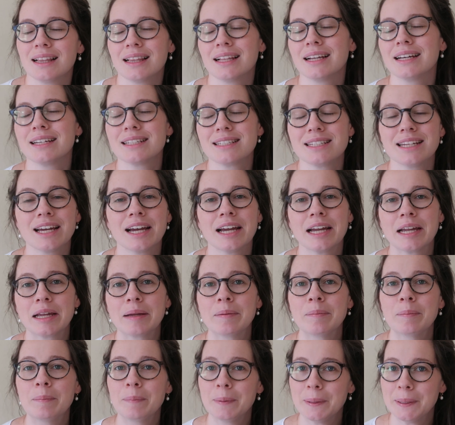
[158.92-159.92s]
last
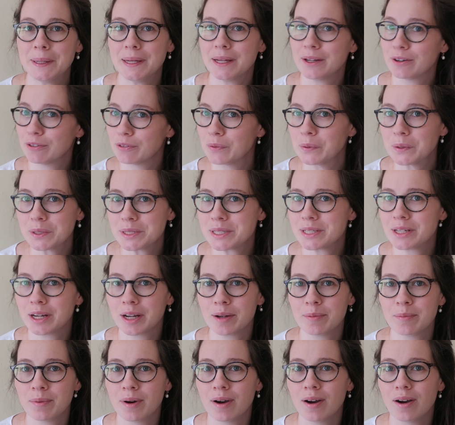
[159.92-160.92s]
time being a first
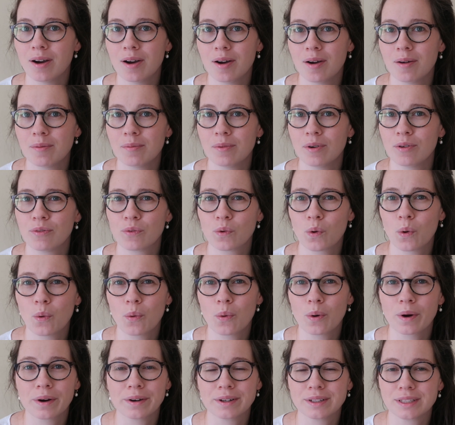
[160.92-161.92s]
time mom, of
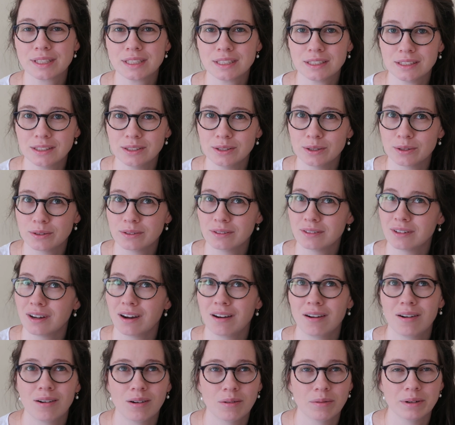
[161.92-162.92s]
course, you're
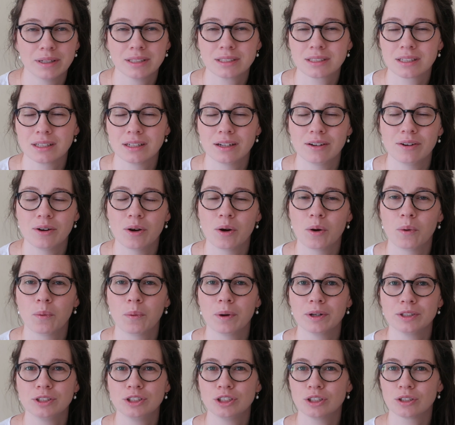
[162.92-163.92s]
not always going to know
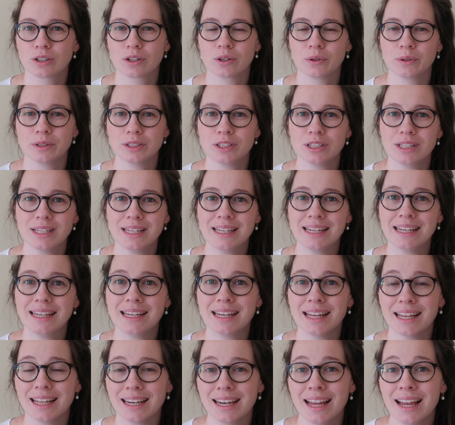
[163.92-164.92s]
what you're going to
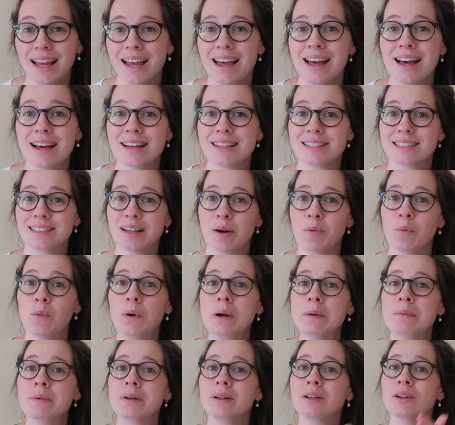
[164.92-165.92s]
need and some
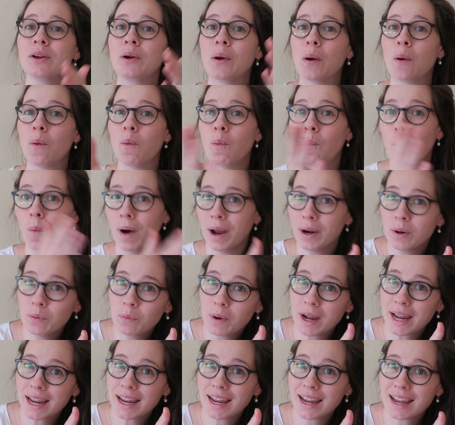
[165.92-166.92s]
women go
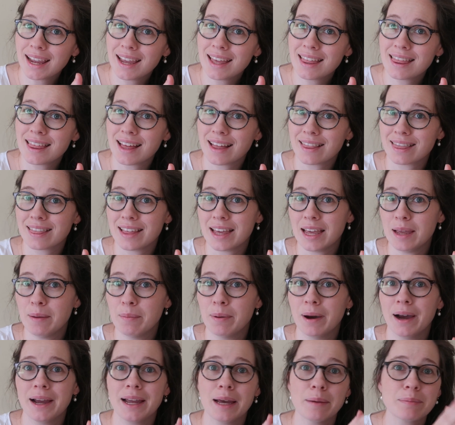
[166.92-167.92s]
one way that they
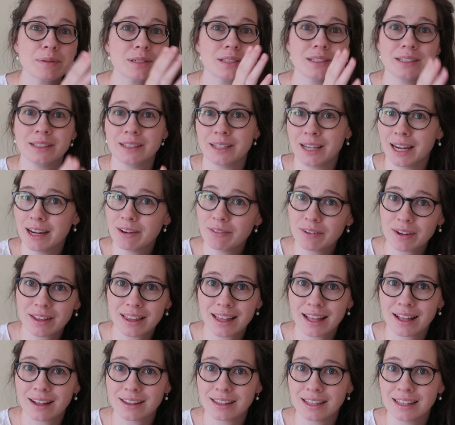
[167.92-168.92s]
buy absolutely
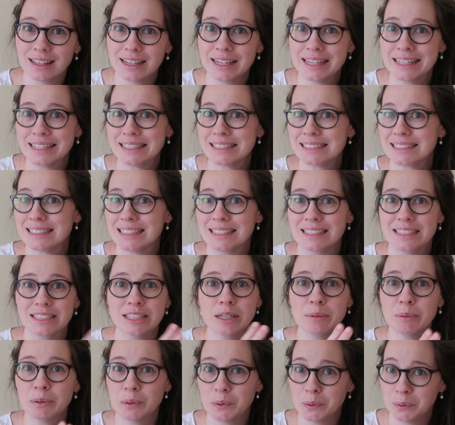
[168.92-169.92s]
everything on the list and
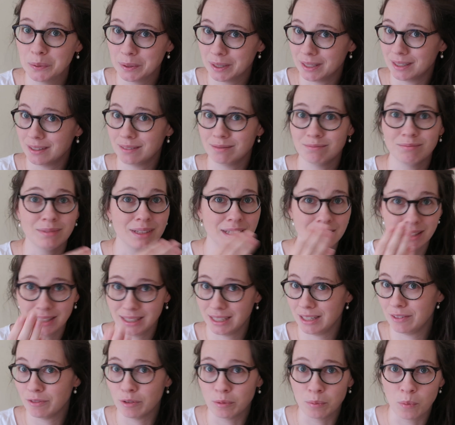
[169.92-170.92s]
double and
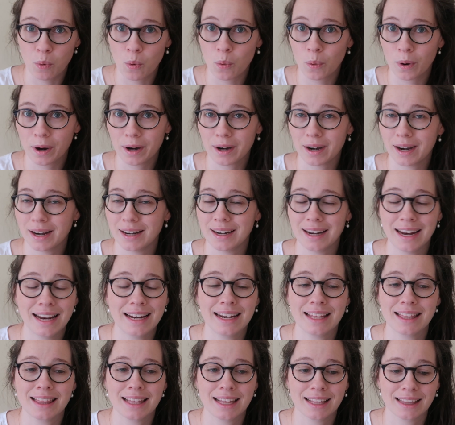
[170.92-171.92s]
even more and
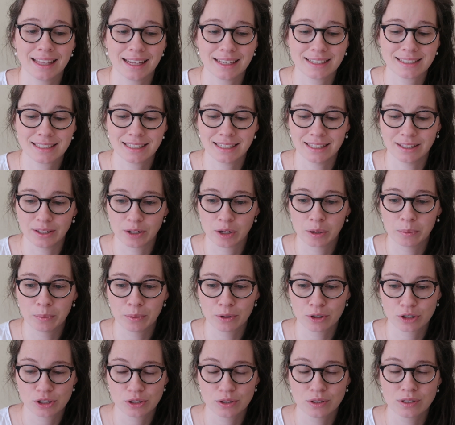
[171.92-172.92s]
anything that's in the
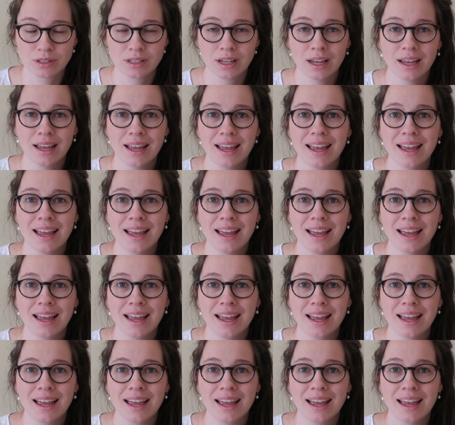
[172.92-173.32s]
commercials.